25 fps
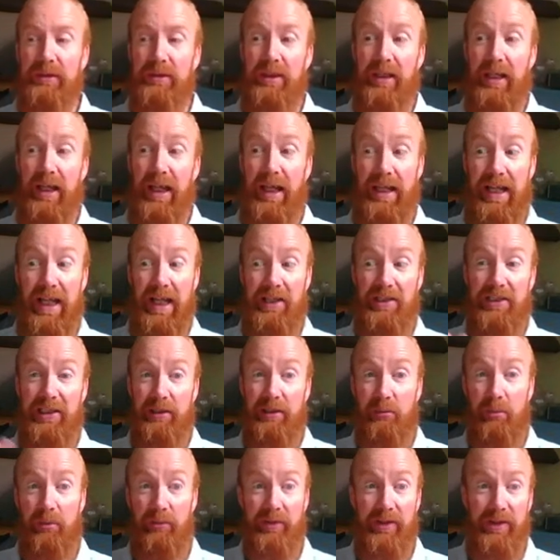And actually
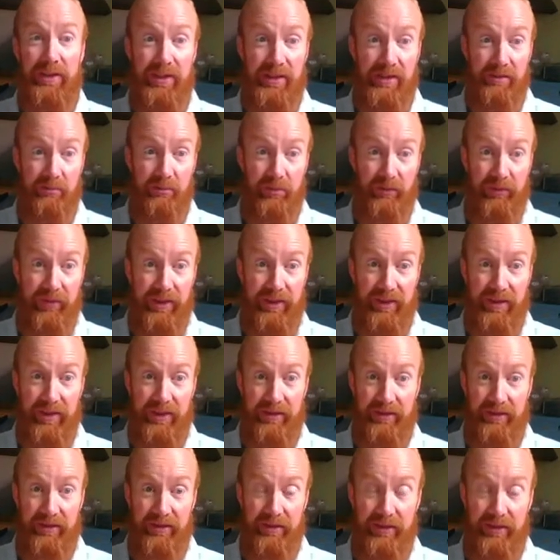within
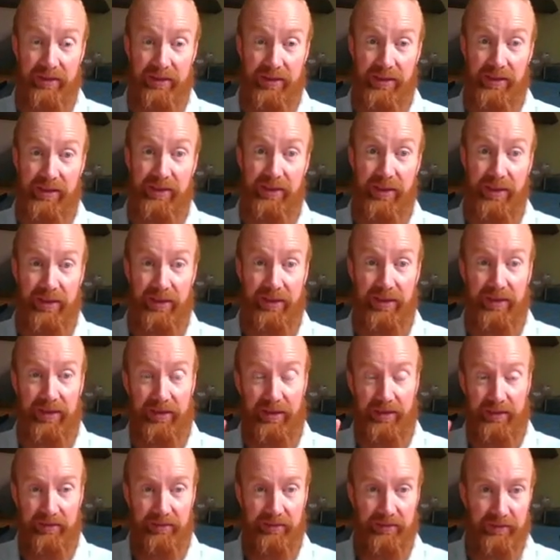the study
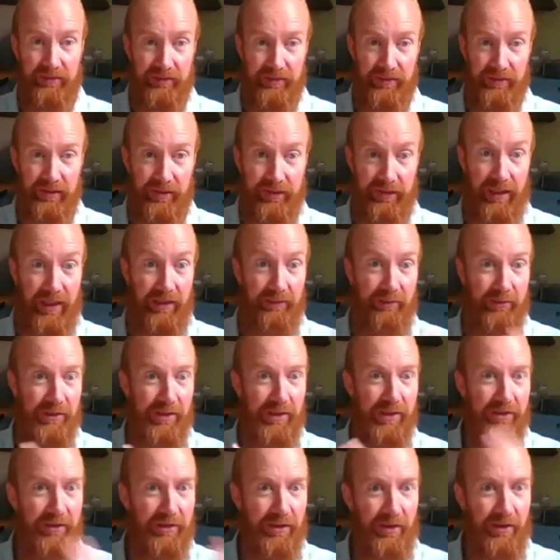that gave us
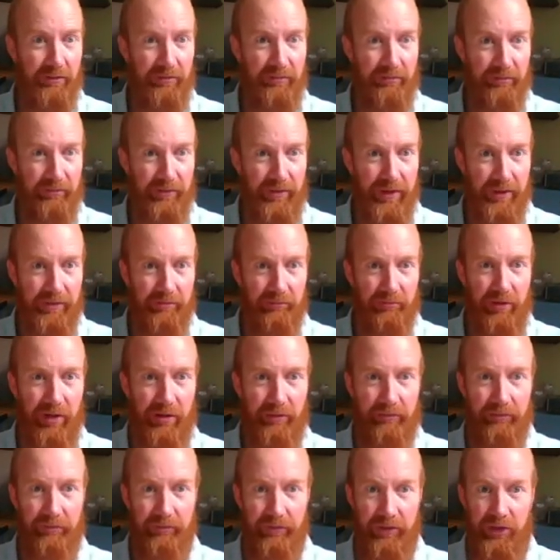this
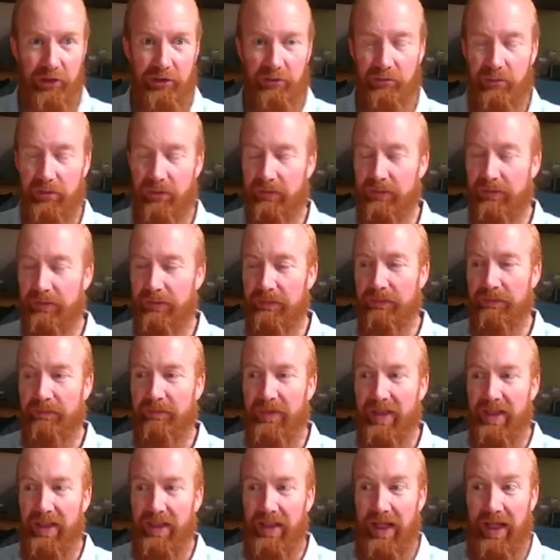rough visual,
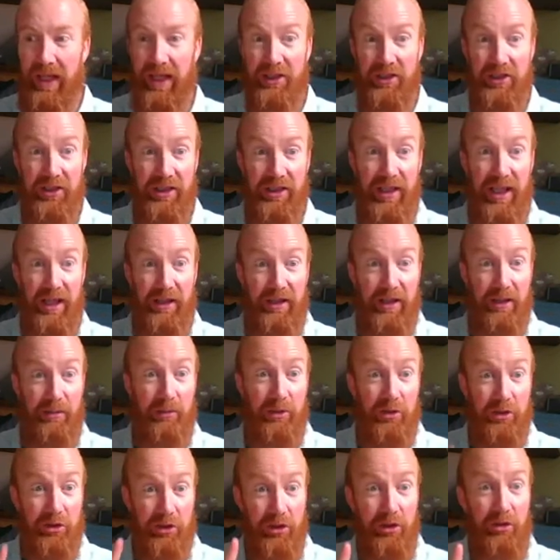actually there were
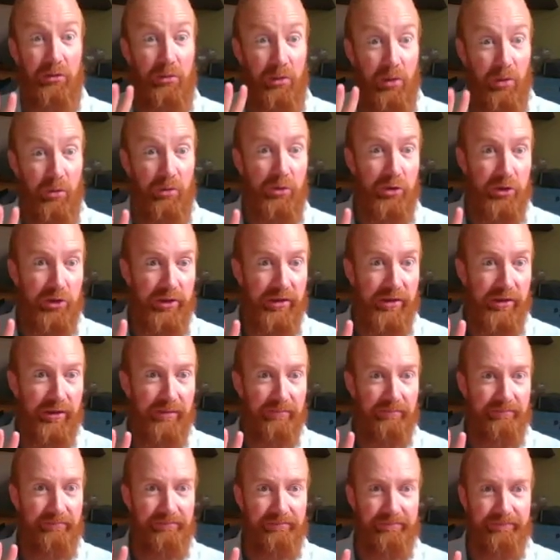2 launches
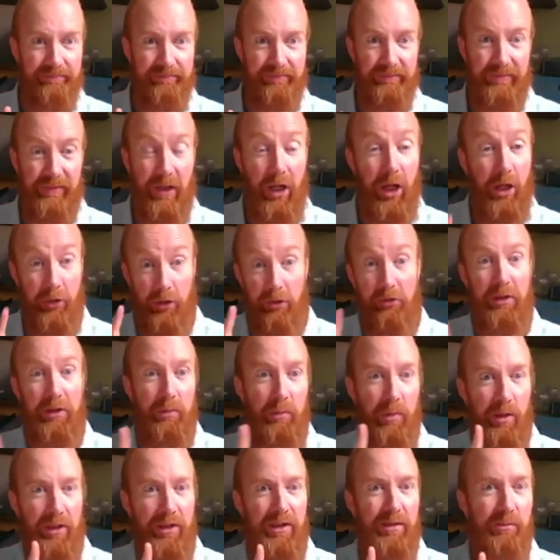and only
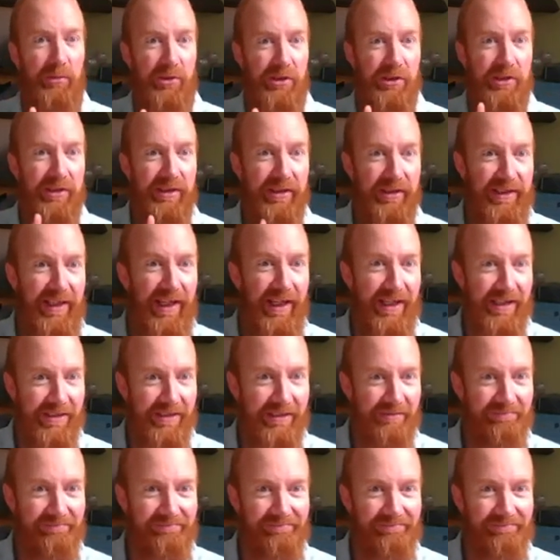one of them was a success.